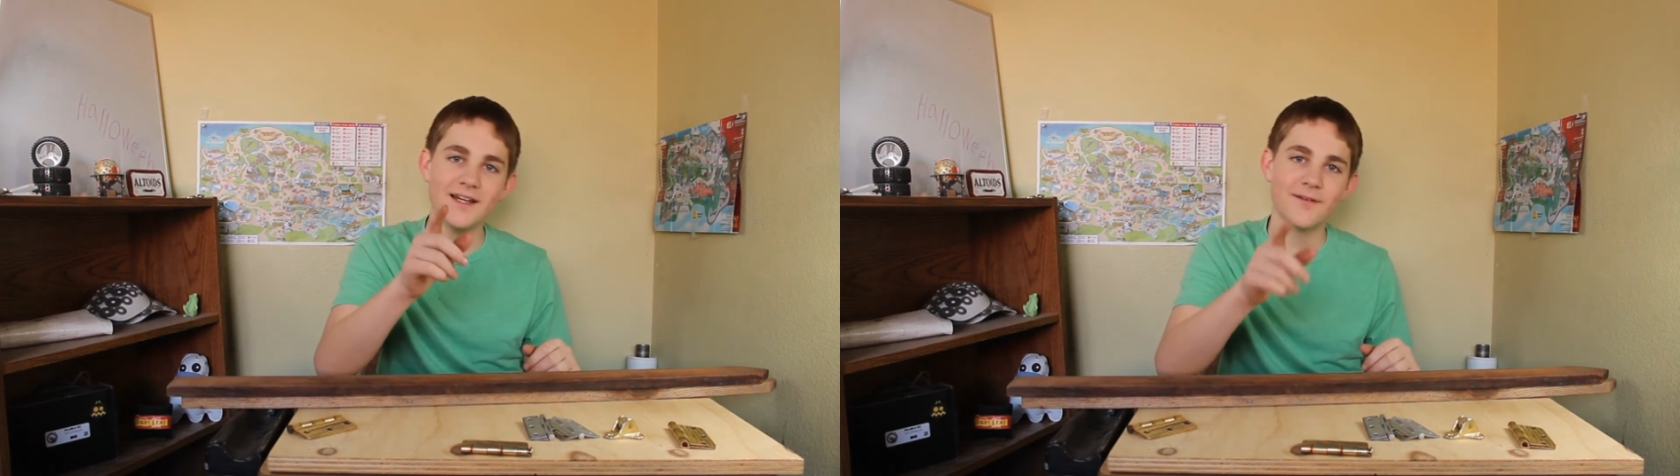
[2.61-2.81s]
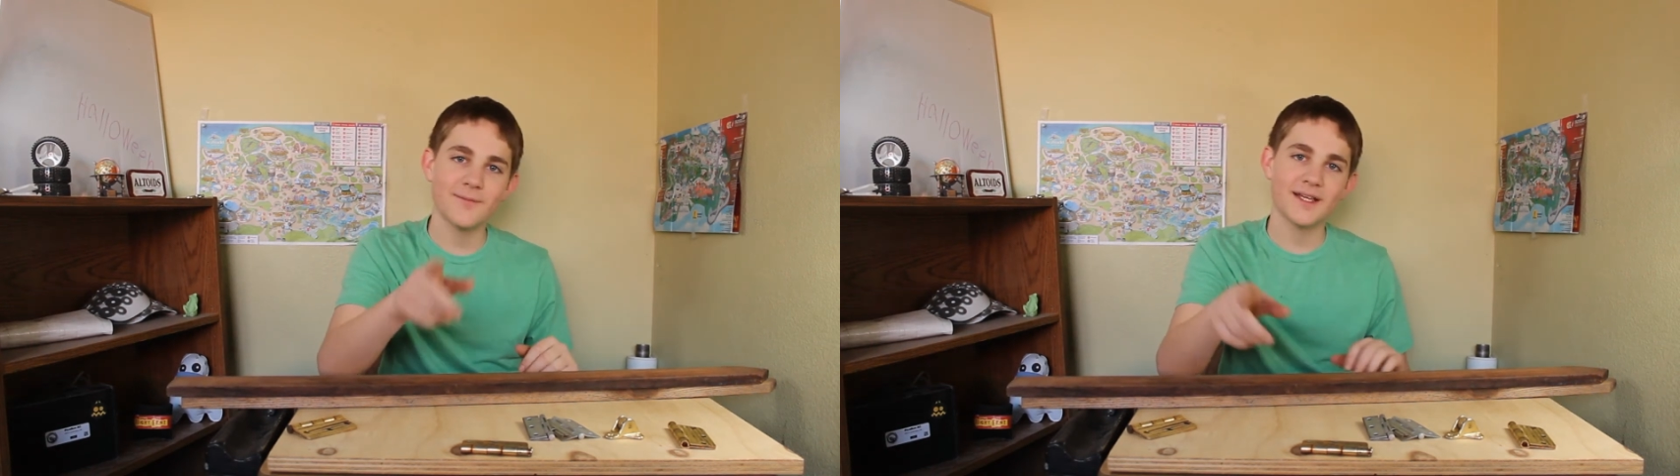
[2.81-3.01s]

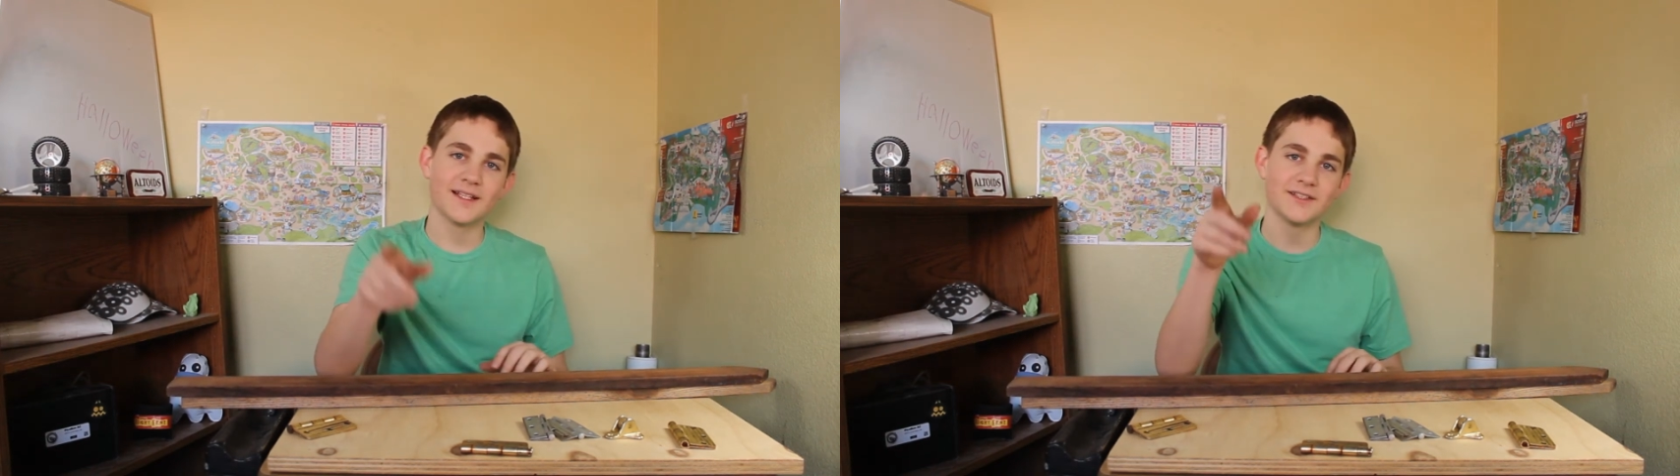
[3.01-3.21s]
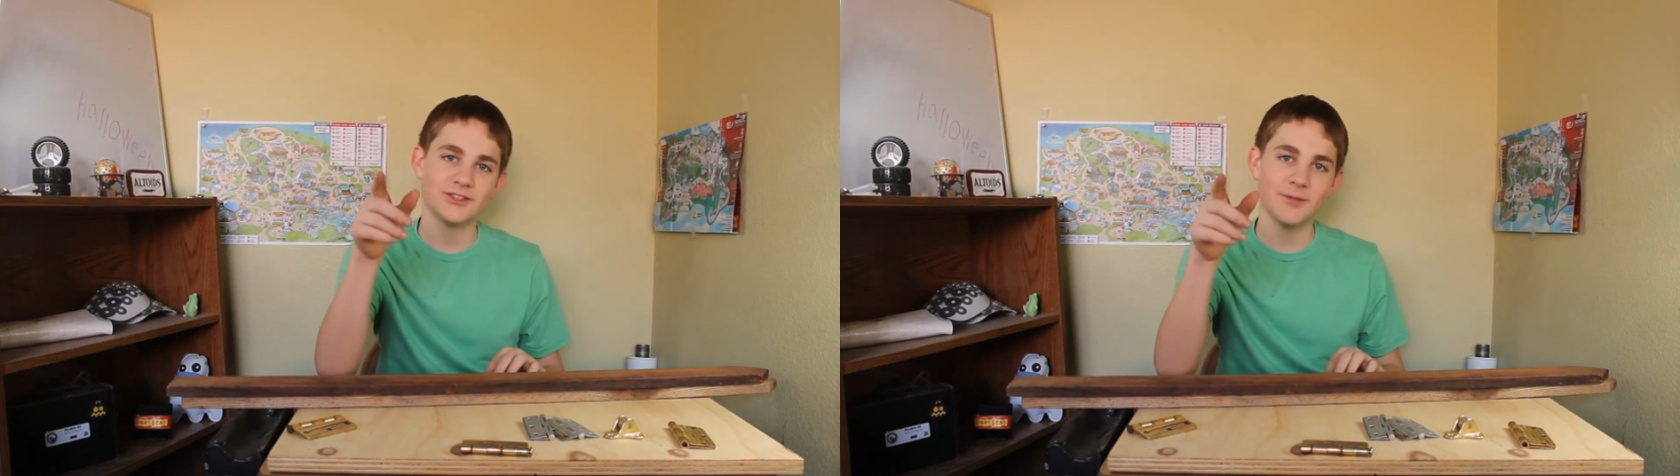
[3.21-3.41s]
I'm making
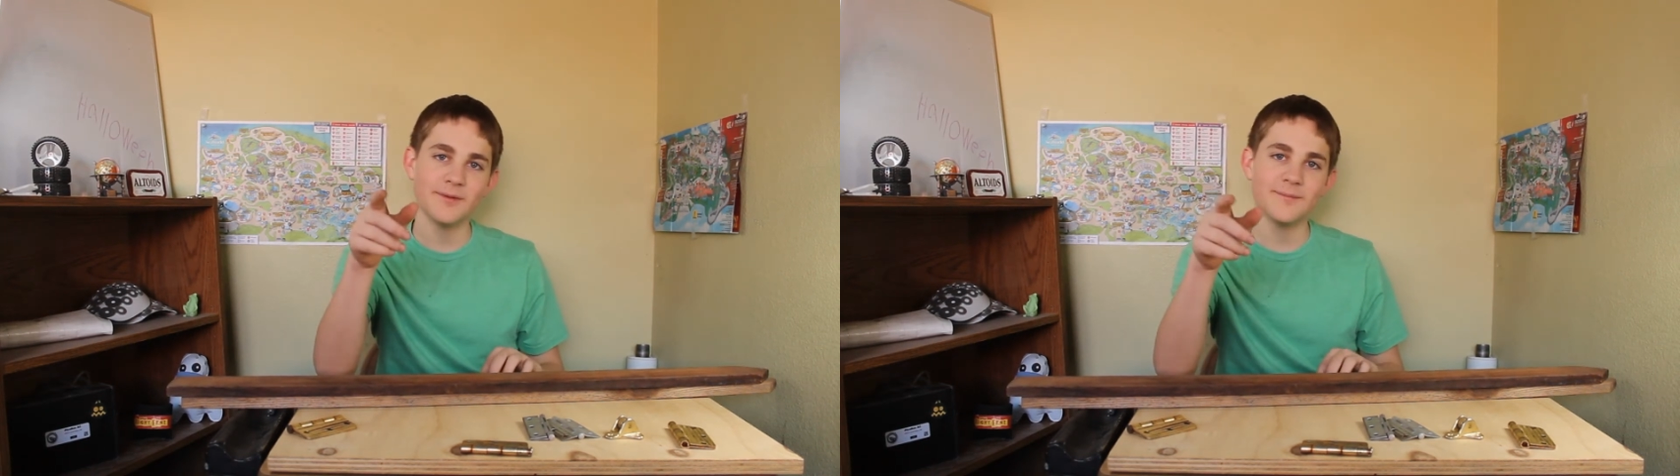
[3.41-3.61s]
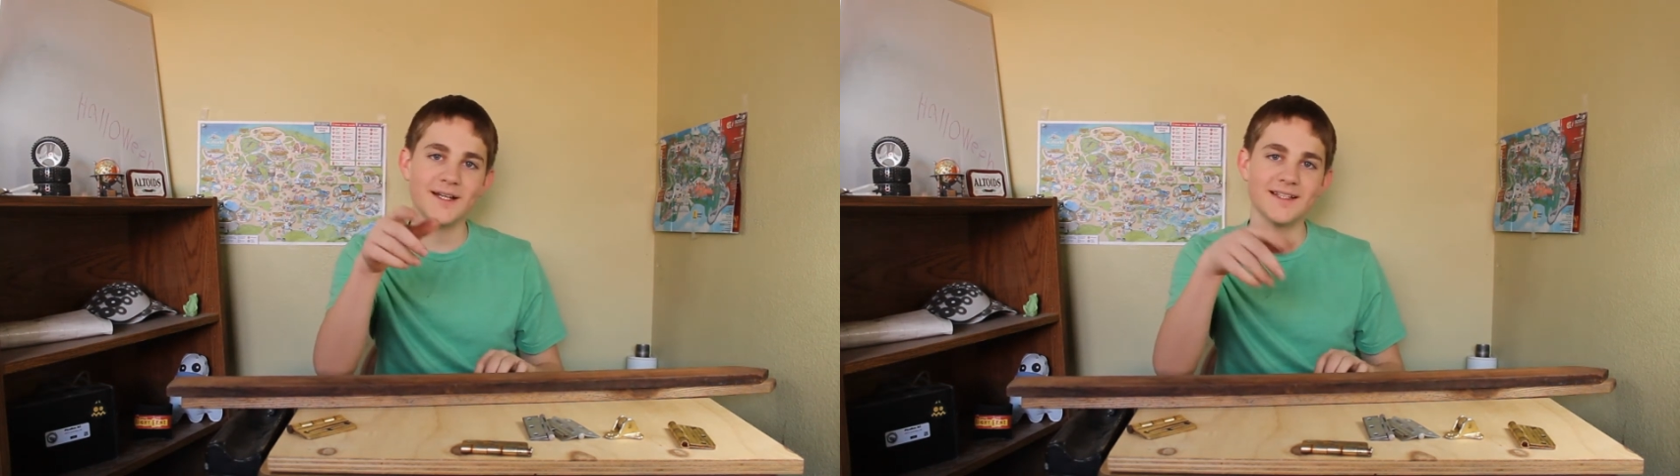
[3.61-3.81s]
a
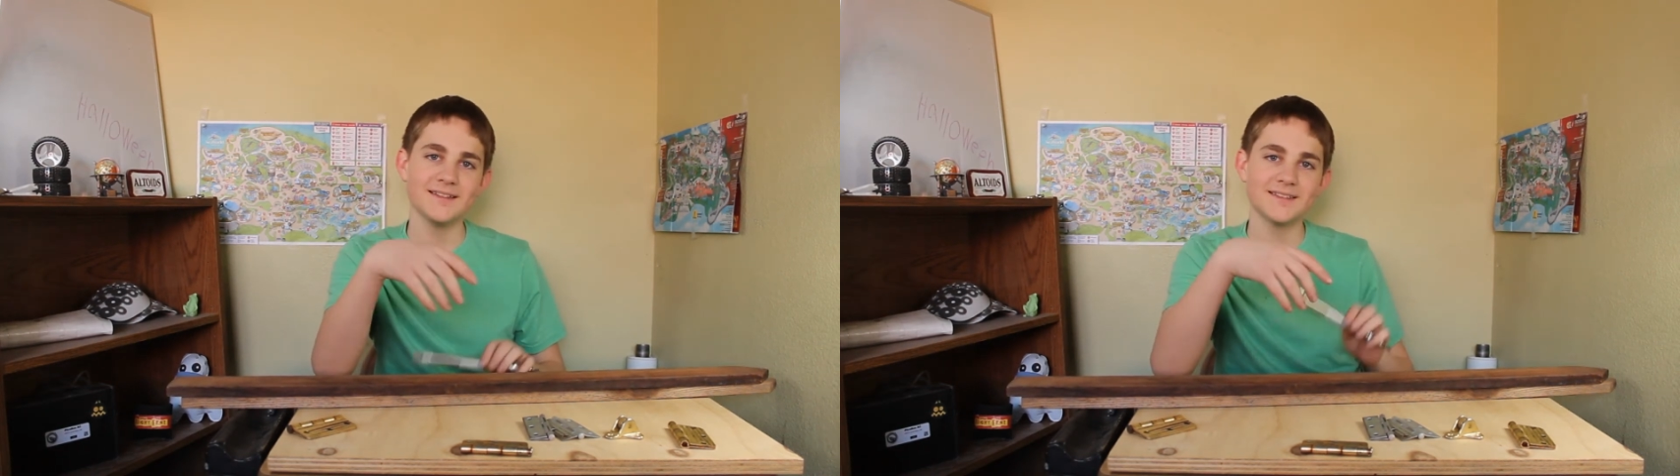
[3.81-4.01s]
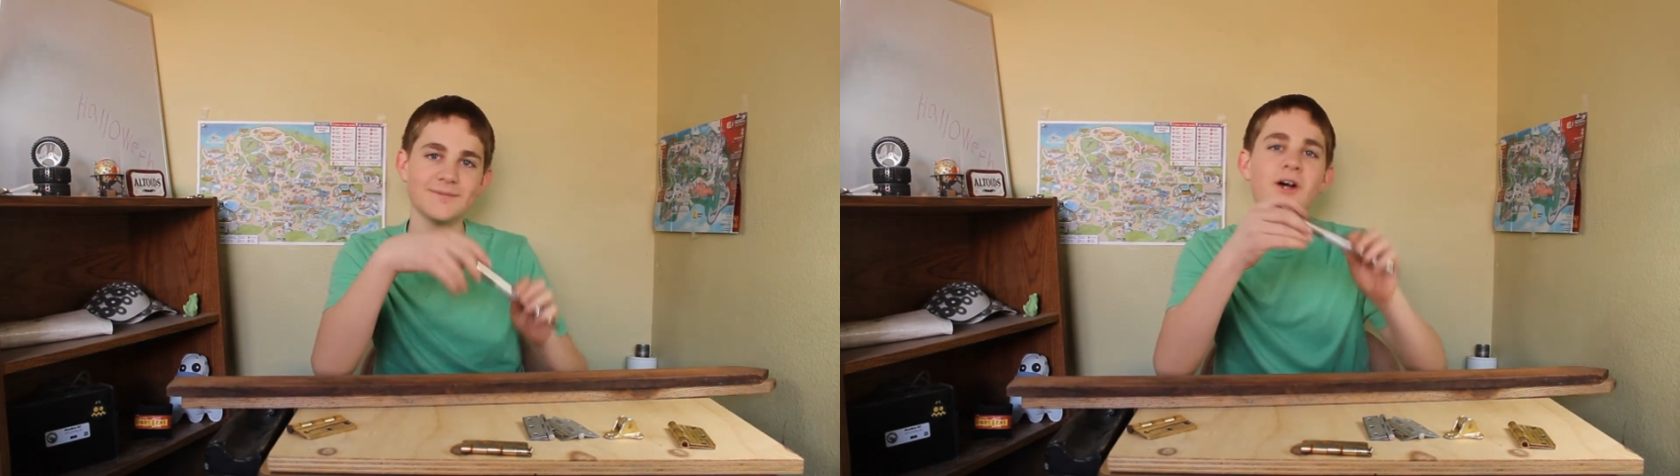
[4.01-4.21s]
jumping
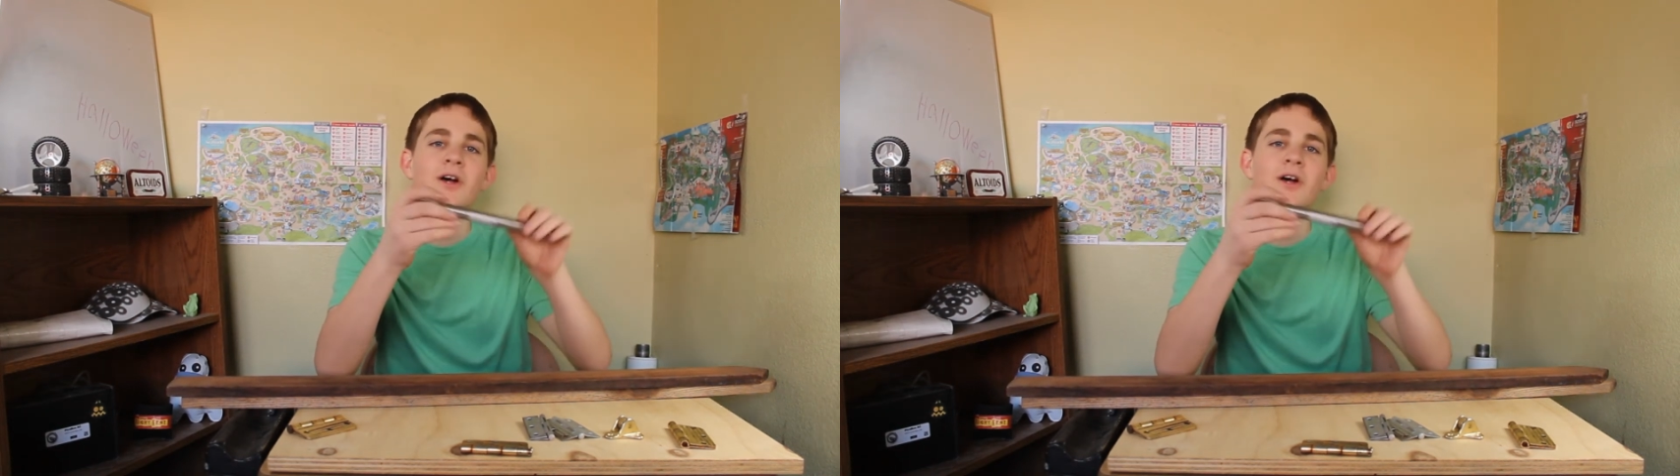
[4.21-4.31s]
mechanism